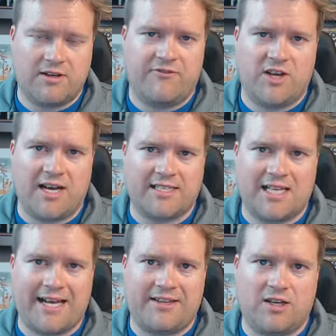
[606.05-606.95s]
If you guys
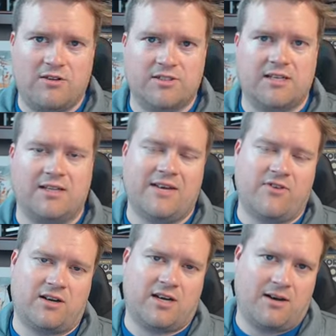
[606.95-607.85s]
like those, leave
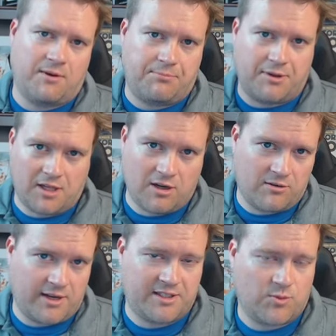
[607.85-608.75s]
a comment
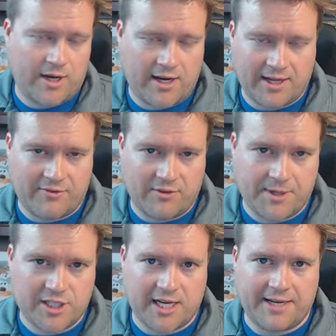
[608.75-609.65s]
below as well. I
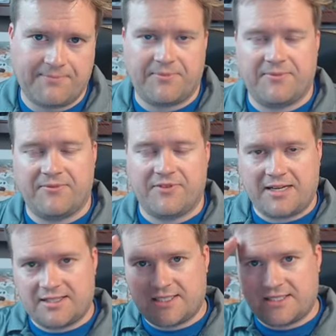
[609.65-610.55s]
appreciate it.
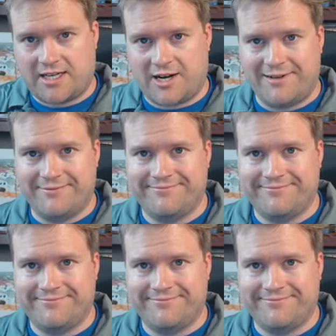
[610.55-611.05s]
Thanks, take care.